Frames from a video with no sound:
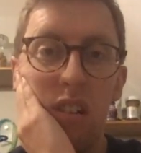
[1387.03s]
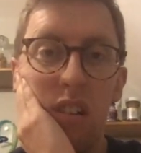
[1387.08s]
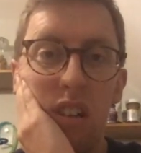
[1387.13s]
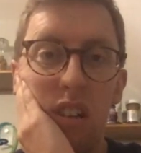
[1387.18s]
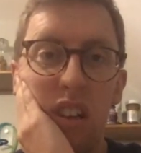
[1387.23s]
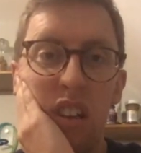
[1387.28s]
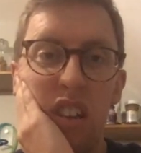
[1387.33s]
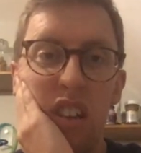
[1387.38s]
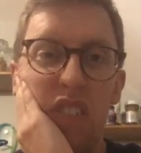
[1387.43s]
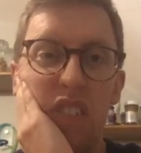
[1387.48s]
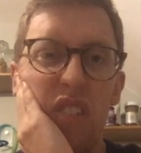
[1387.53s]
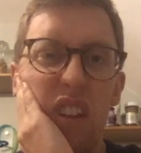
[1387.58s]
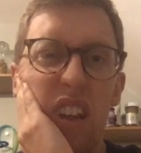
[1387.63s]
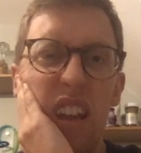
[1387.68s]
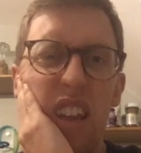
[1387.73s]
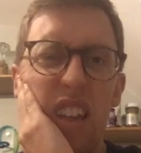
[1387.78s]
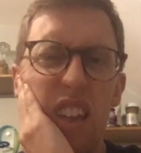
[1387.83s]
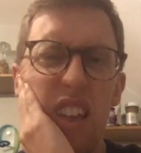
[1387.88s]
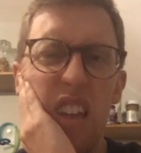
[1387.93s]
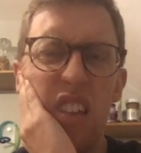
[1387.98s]
Is it
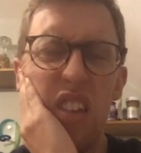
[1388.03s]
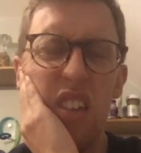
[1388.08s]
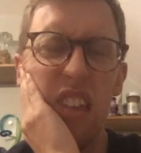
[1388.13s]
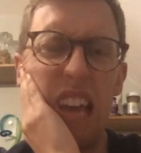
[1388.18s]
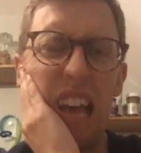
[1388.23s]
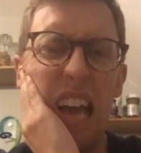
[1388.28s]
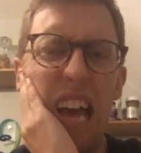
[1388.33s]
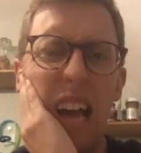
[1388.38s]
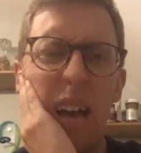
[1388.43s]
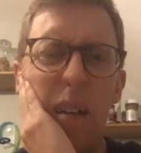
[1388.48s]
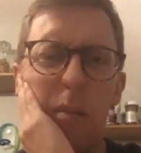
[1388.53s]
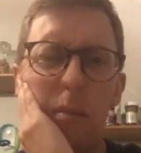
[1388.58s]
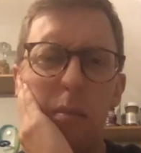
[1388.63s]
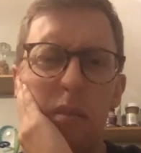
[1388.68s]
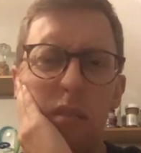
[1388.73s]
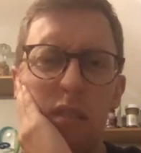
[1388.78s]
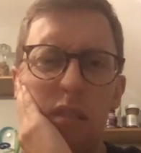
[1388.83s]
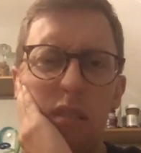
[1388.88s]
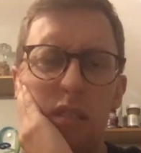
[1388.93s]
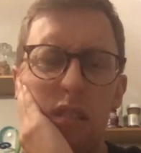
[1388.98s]
a scam?
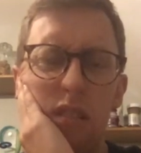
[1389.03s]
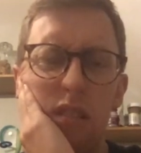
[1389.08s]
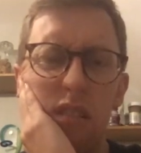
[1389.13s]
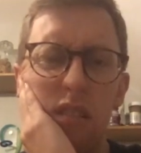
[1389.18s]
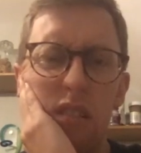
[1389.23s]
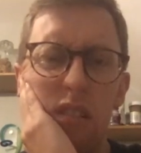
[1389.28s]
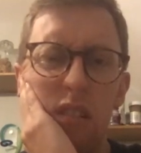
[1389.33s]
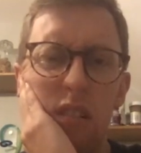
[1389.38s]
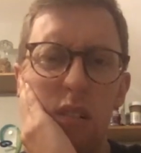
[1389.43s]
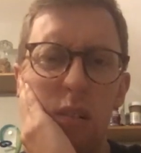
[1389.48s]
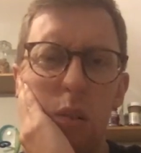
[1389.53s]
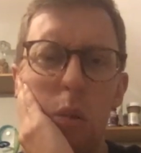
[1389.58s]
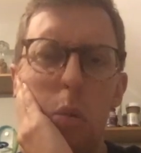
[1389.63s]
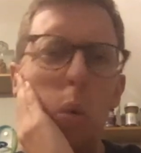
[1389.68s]
Well,